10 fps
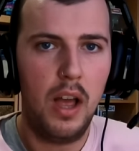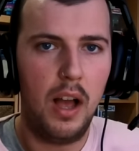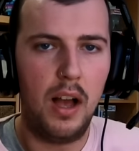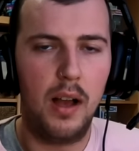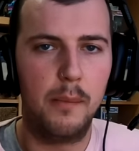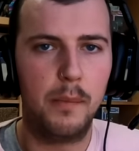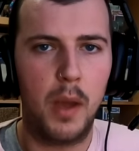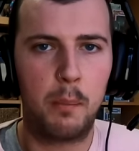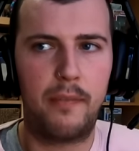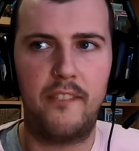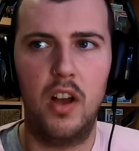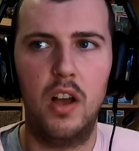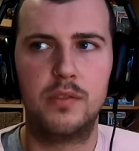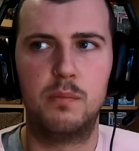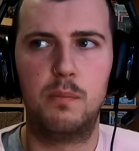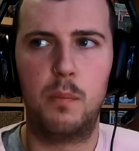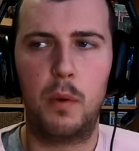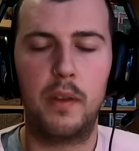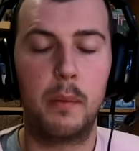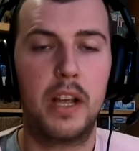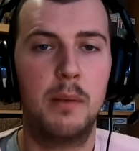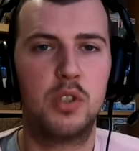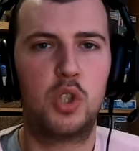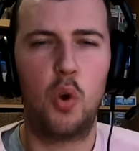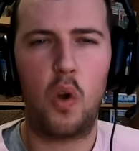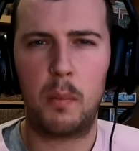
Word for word: Um, I prefer, when it comes to chalk,